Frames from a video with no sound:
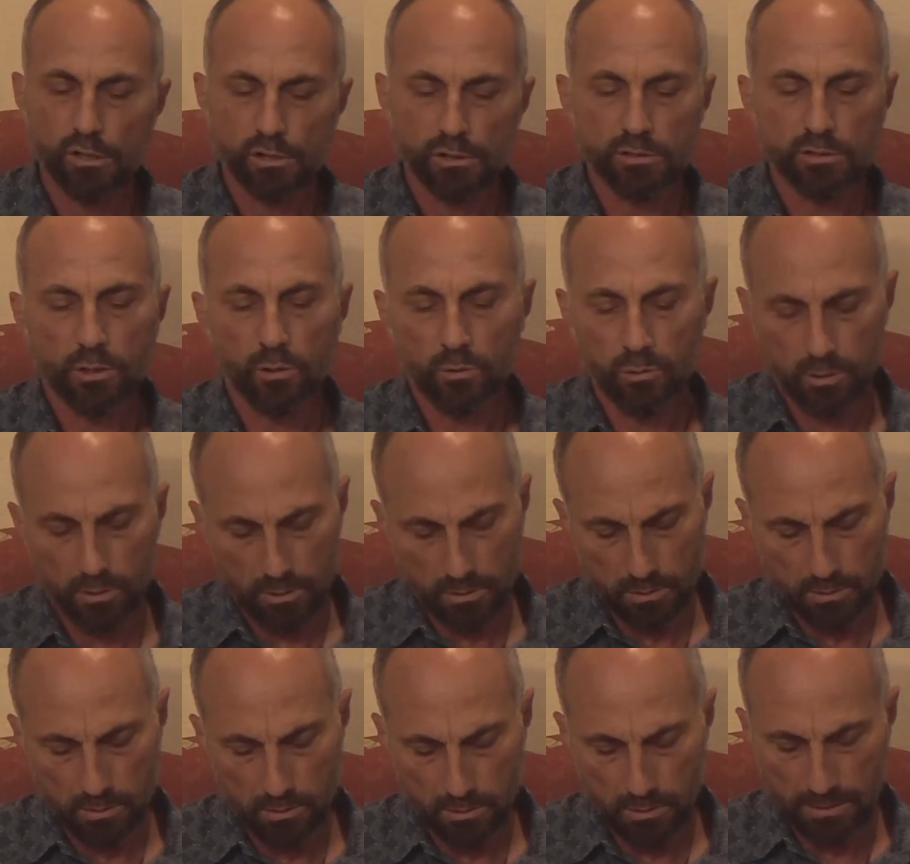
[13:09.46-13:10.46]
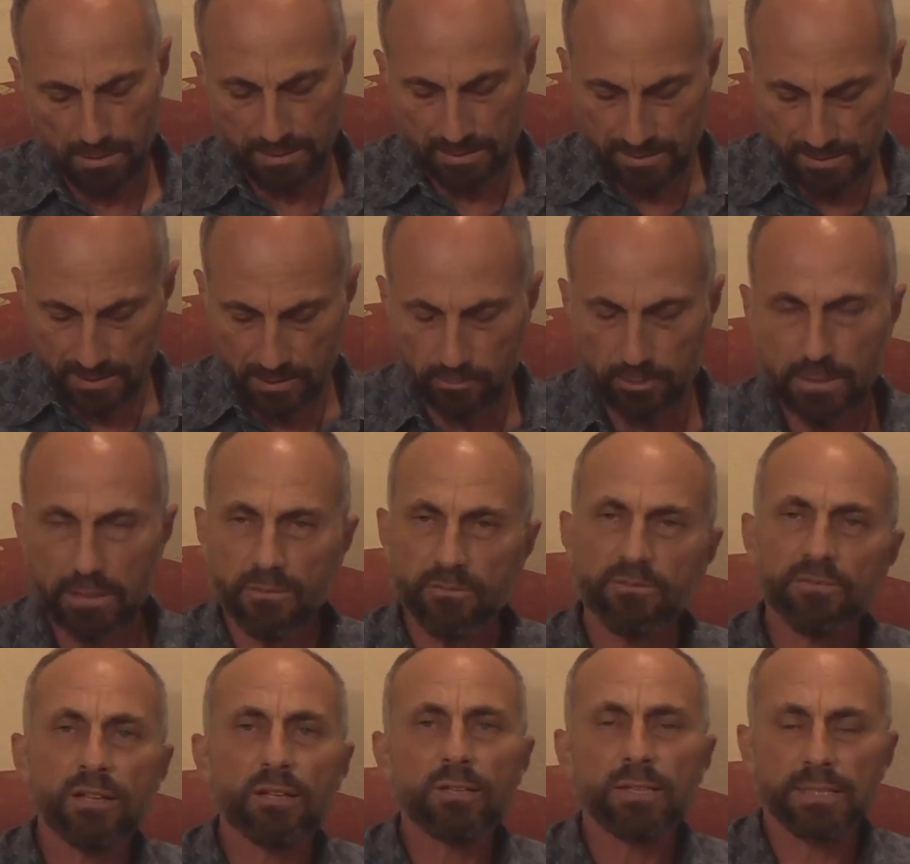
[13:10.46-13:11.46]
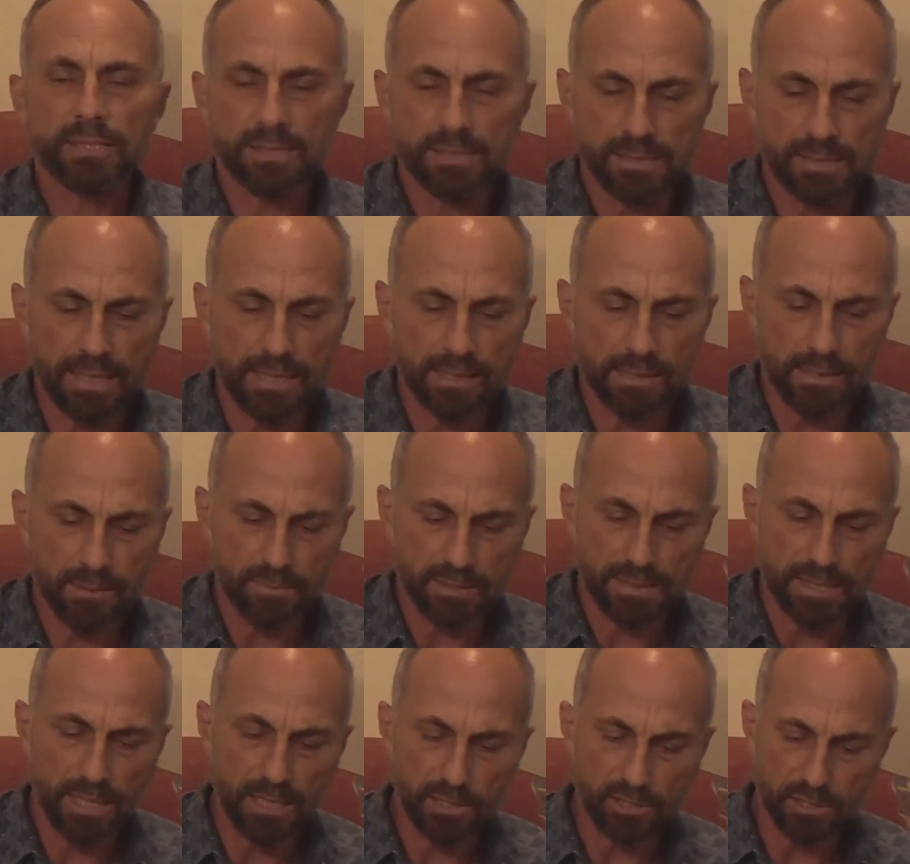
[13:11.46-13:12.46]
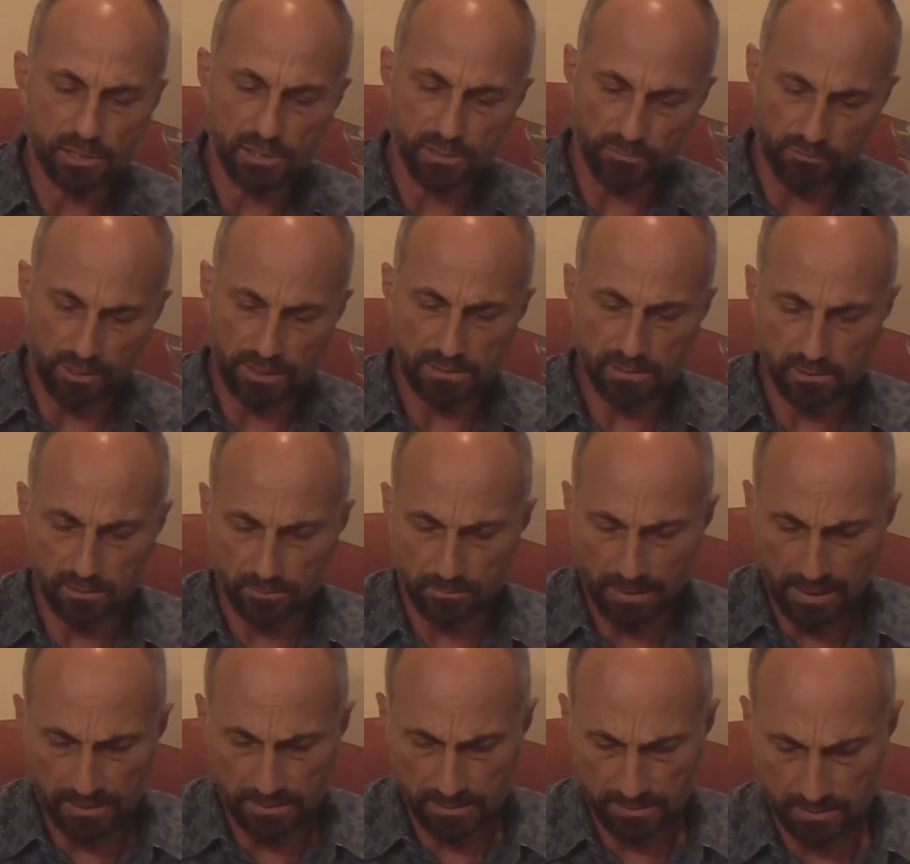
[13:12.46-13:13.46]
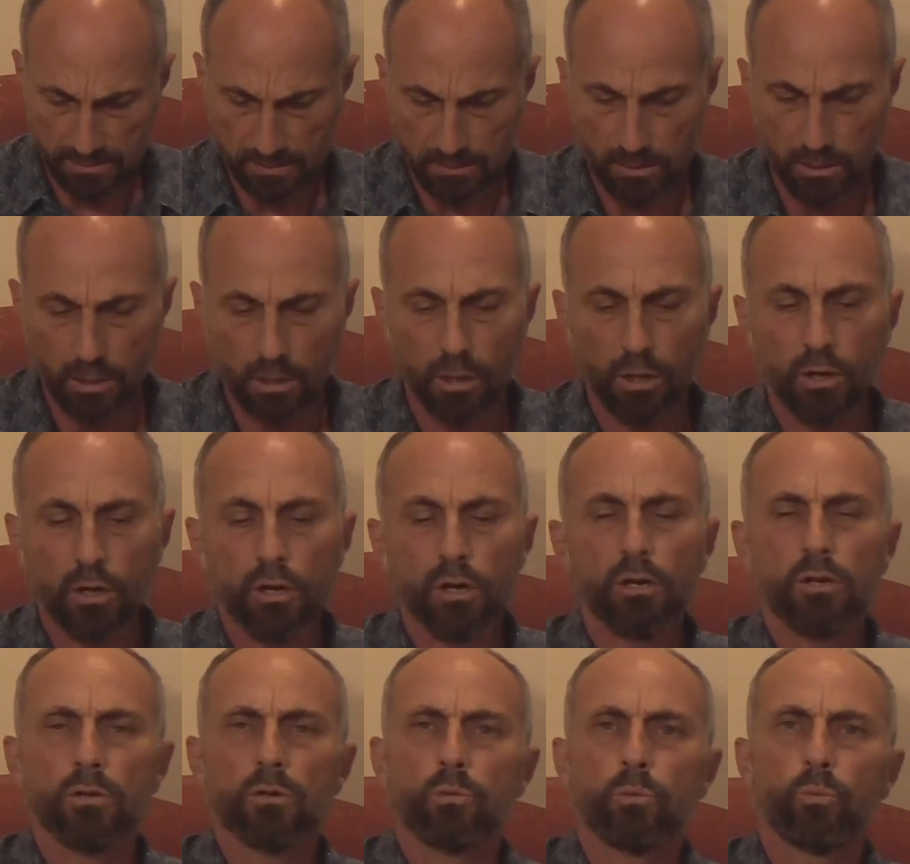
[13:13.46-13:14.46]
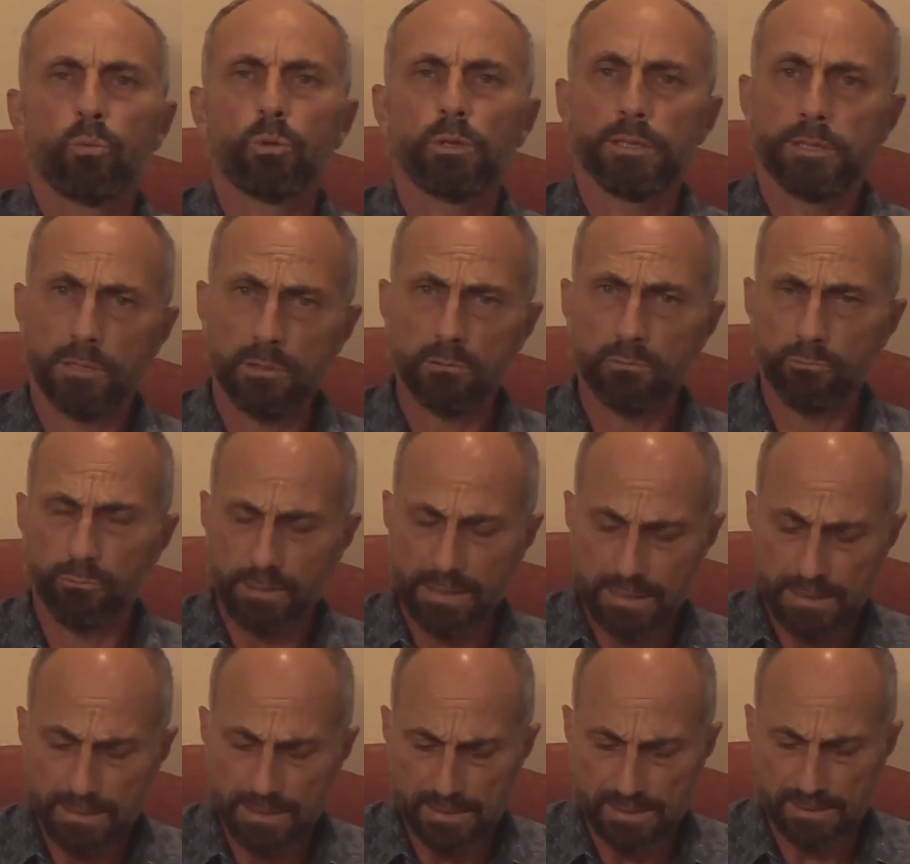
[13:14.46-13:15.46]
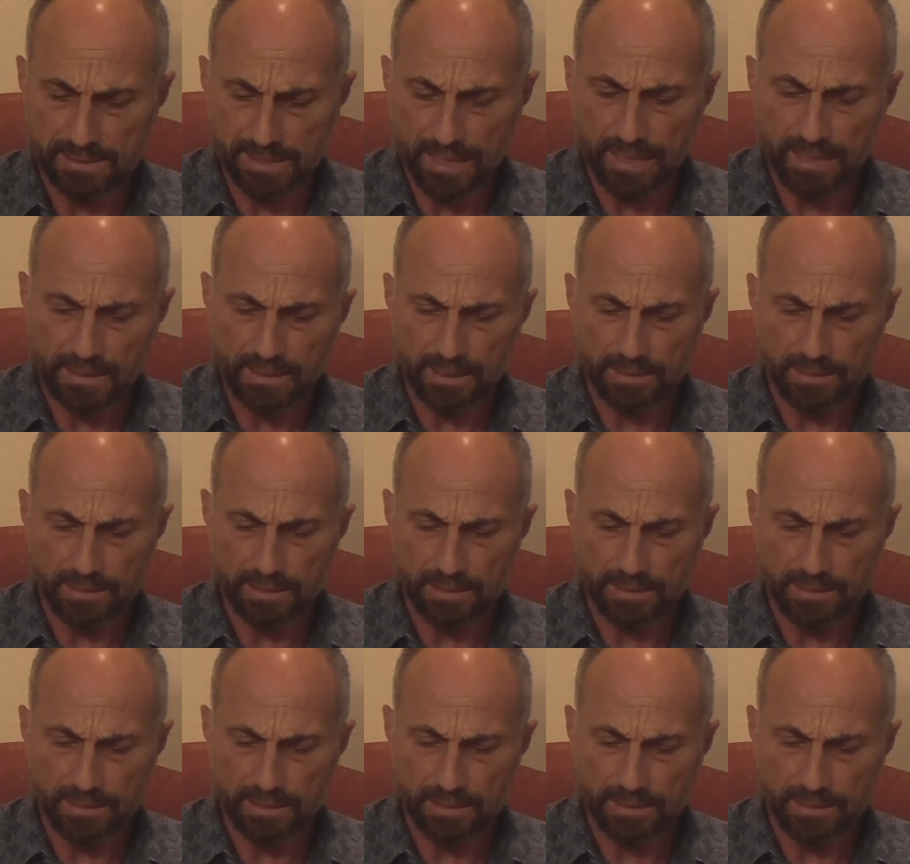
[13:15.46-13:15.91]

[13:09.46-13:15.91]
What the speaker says: So, considering the very distinct limitations of Western medicine, would you really say